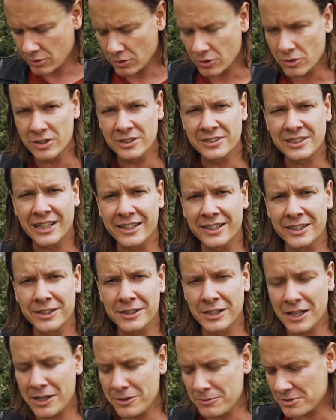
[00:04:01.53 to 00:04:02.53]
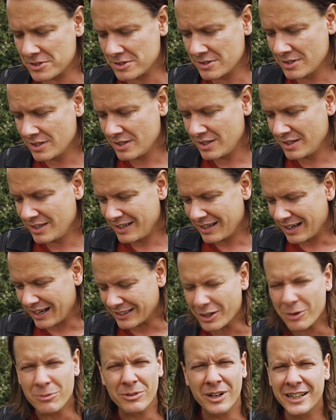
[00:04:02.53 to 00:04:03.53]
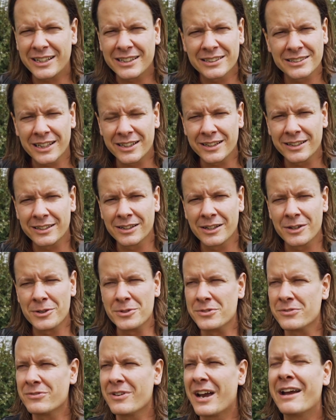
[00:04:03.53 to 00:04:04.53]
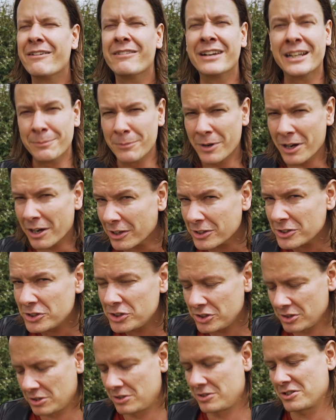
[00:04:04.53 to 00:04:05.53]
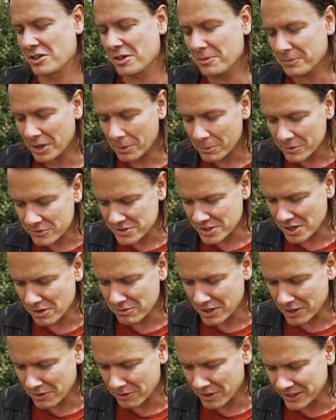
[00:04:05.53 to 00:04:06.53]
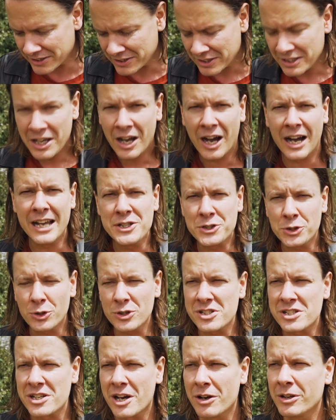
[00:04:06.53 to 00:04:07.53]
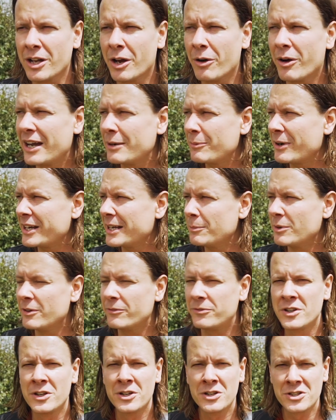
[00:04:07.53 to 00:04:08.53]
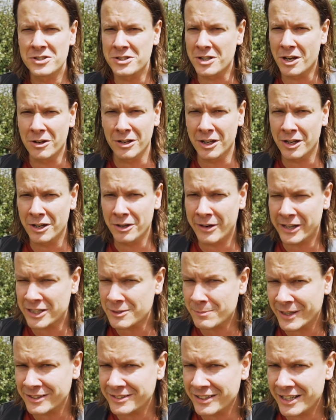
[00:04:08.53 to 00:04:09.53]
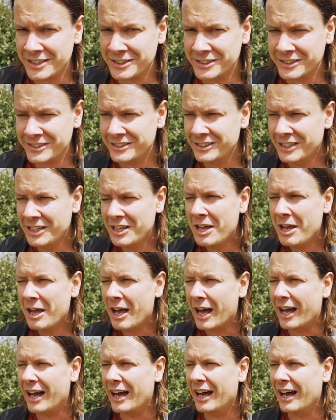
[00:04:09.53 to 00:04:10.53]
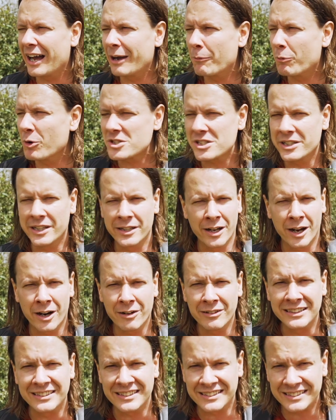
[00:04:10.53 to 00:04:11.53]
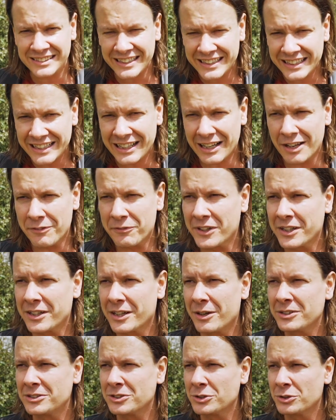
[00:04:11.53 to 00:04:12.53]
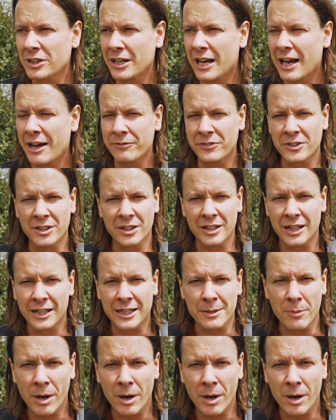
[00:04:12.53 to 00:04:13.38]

or Attack of the Clones? I don't like Attack of the Clones very much, so I'm going with Solo. I enjoyed Solo. I went in with Solo expectations. I wasn't in a hurry to see it. I think I saw it after like a